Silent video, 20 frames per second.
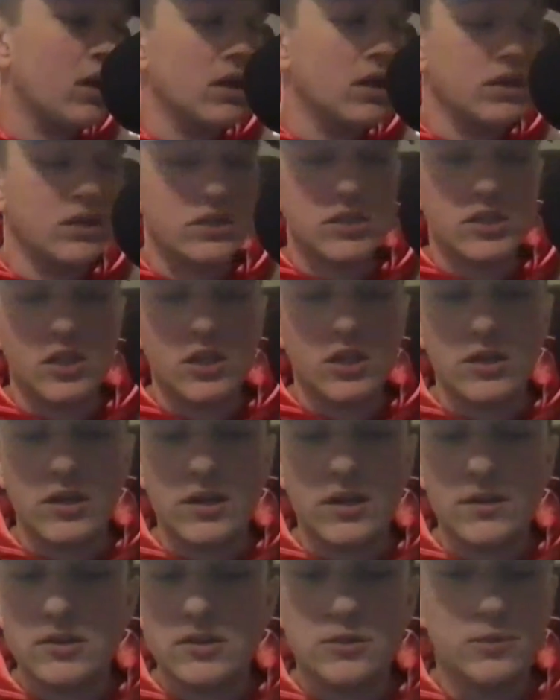
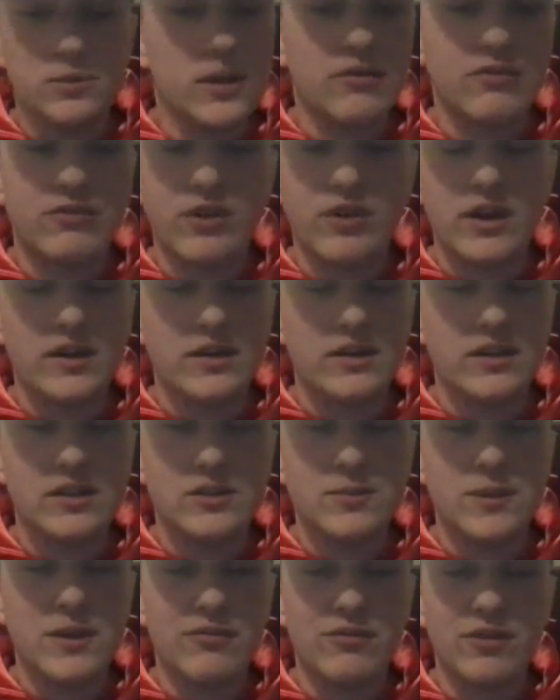So it's been
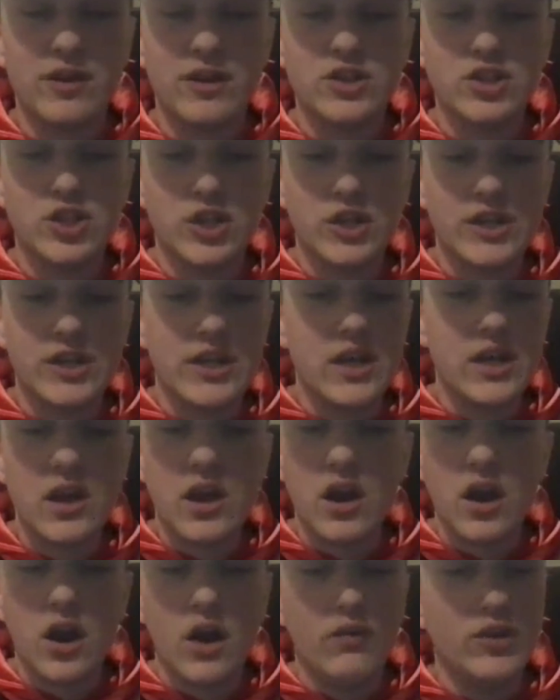a fun journey
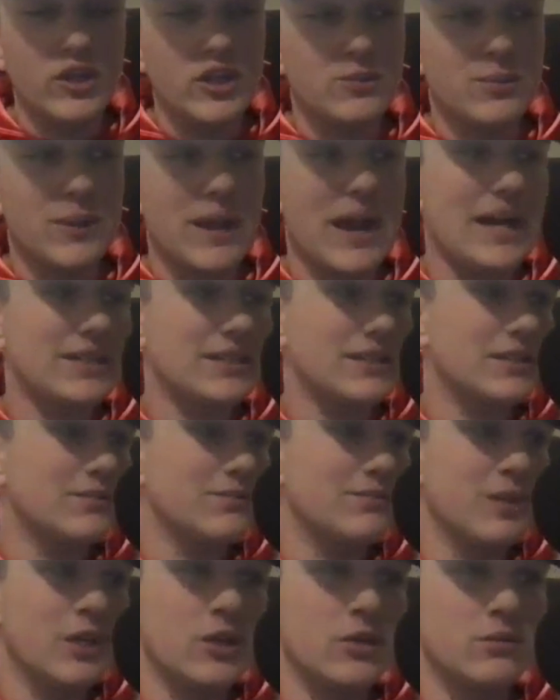over these past,
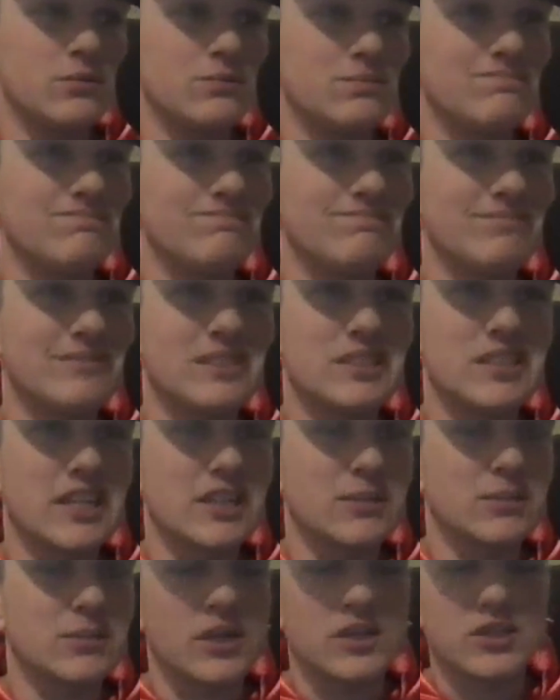
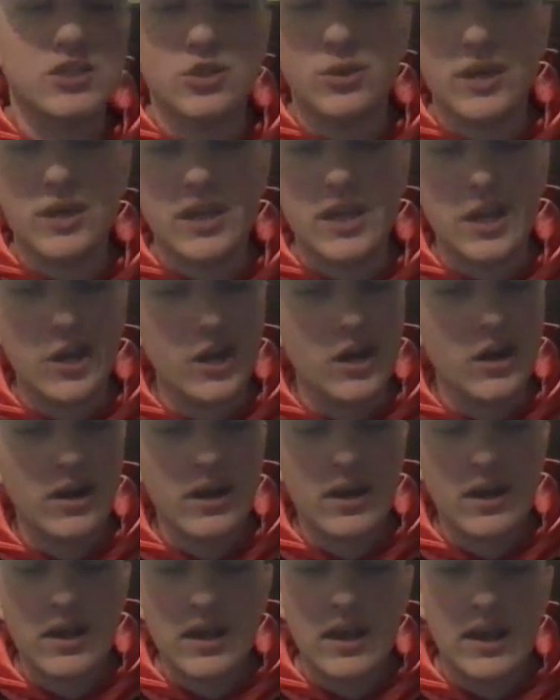6 months to a year.
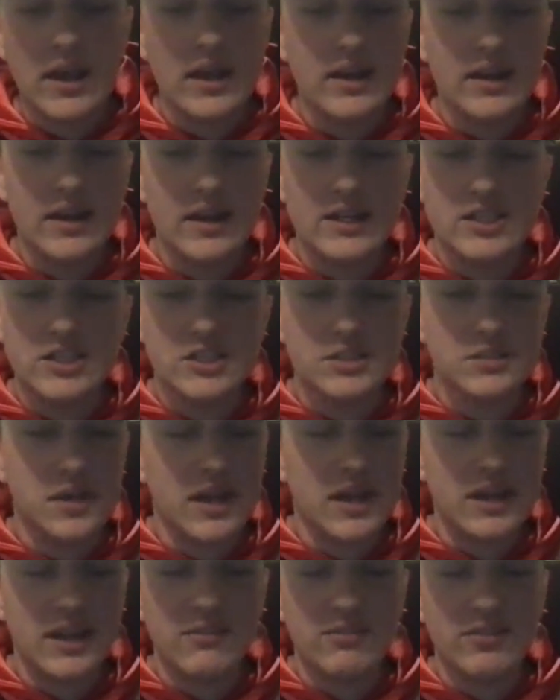And I
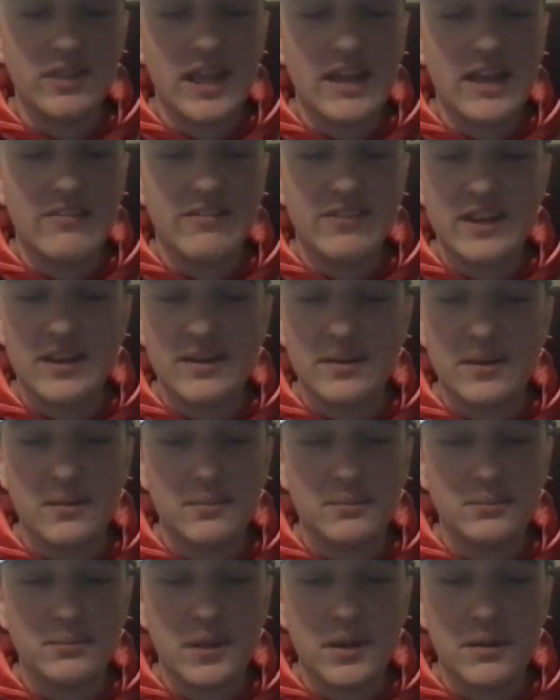love life. And
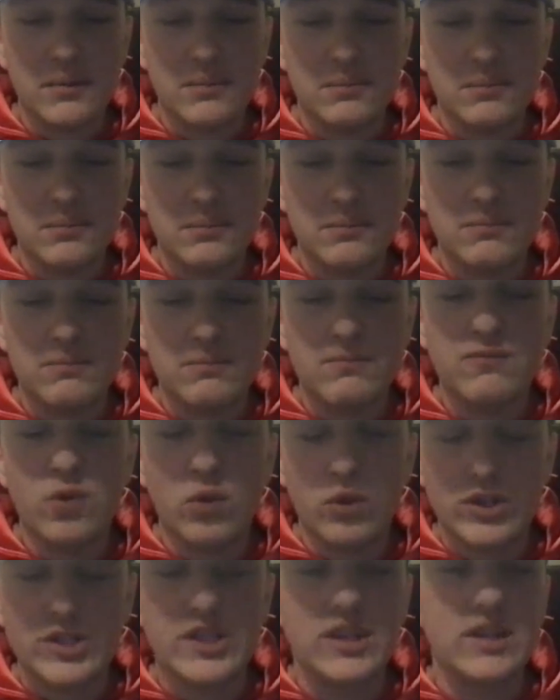I'm
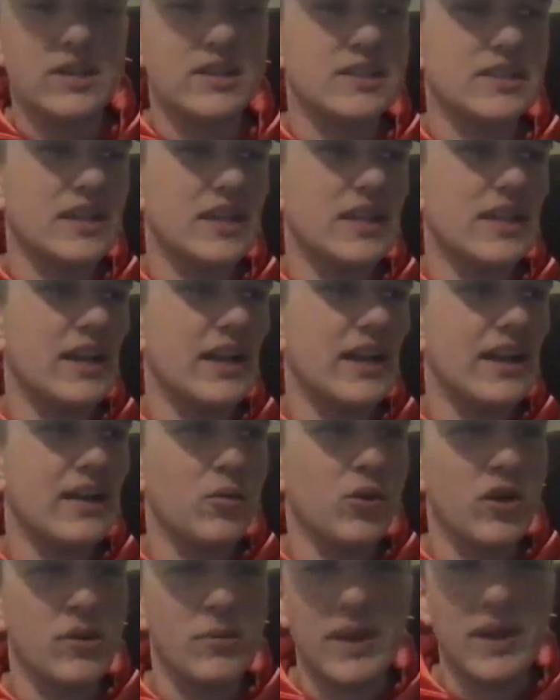fortunate to say that I am
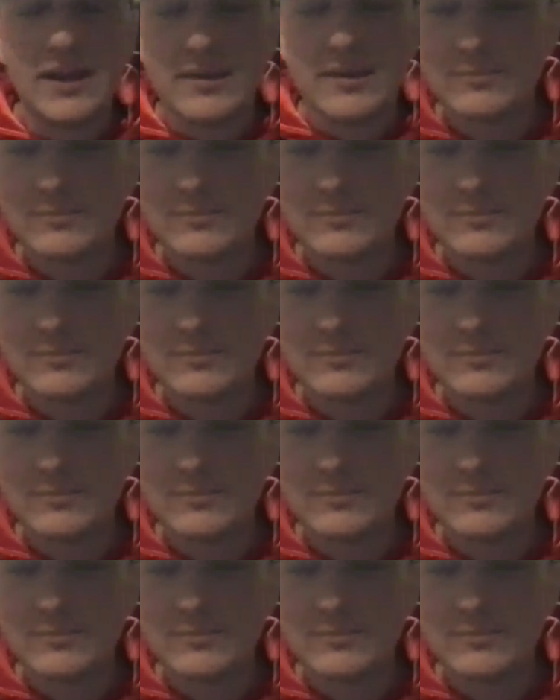where I'm at.